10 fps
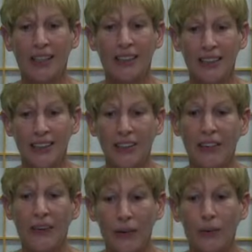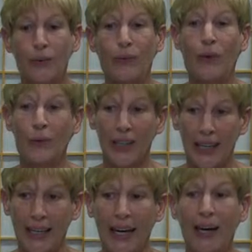just go, oh,
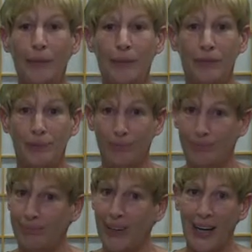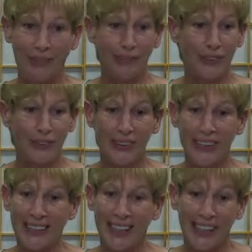okay, I'm doing
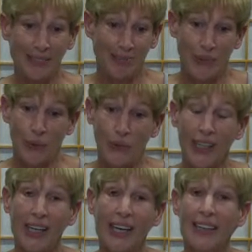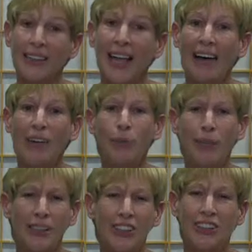it again, okay, and laugh and
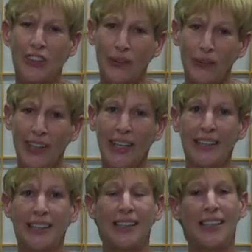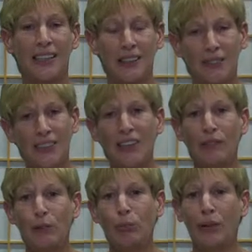make a joke and give yourself
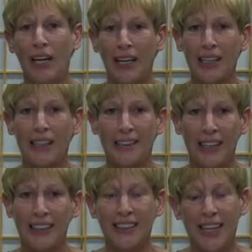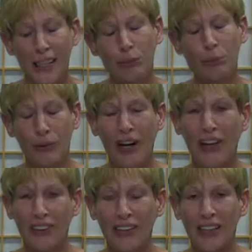a break and take a
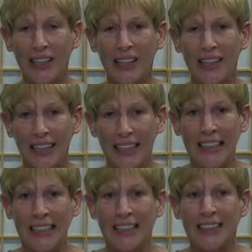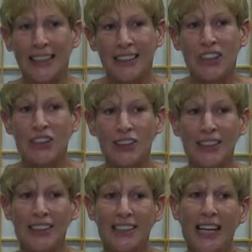breath, and you can
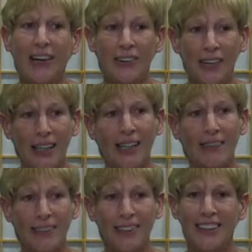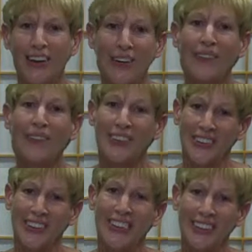say, okay, I'm going to start over,
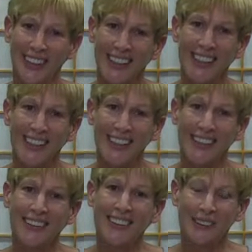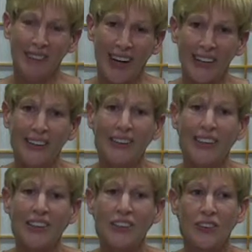and smile
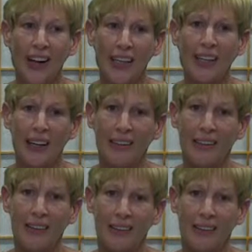and try again.